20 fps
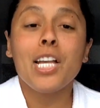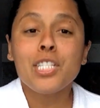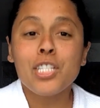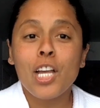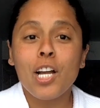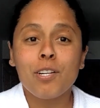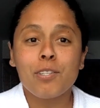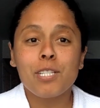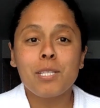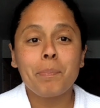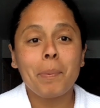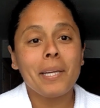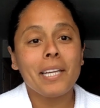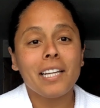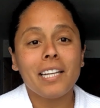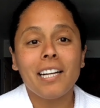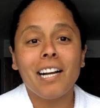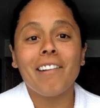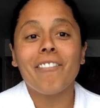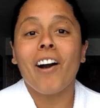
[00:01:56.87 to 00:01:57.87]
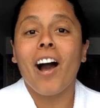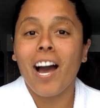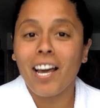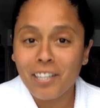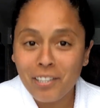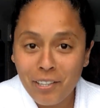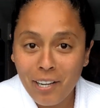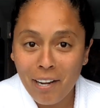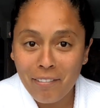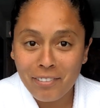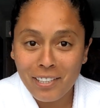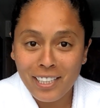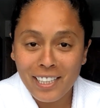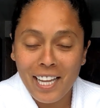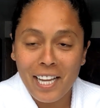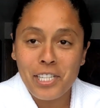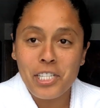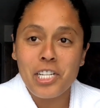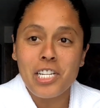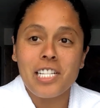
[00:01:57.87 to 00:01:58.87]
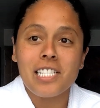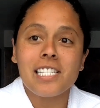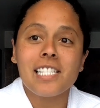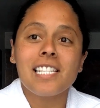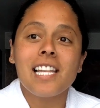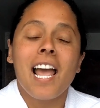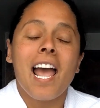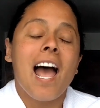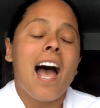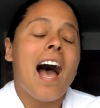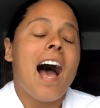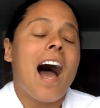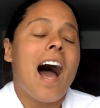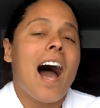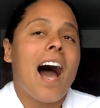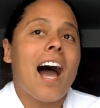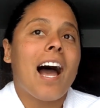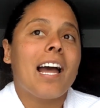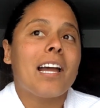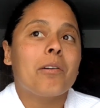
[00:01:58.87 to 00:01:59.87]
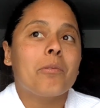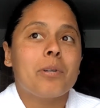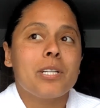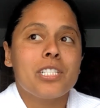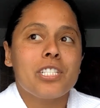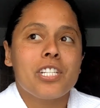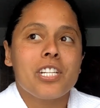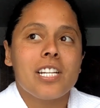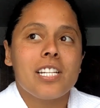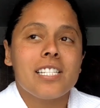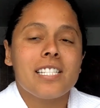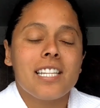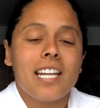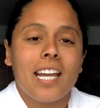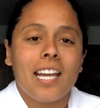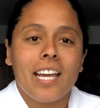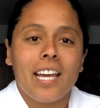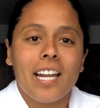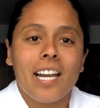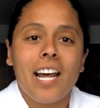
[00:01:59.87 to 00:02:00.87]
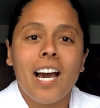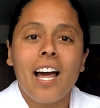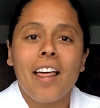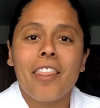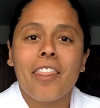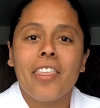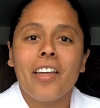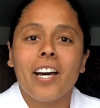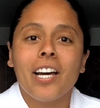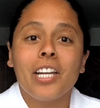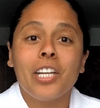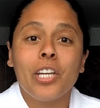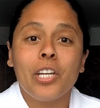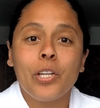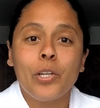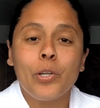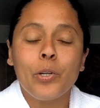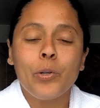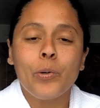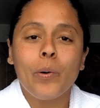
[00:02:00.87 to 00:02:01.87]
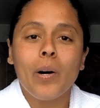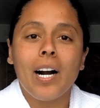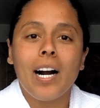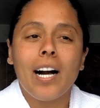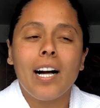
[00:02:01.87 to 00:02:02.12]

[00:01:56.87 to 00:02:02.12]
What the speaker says: So speaking of autograph collections, I was just in the new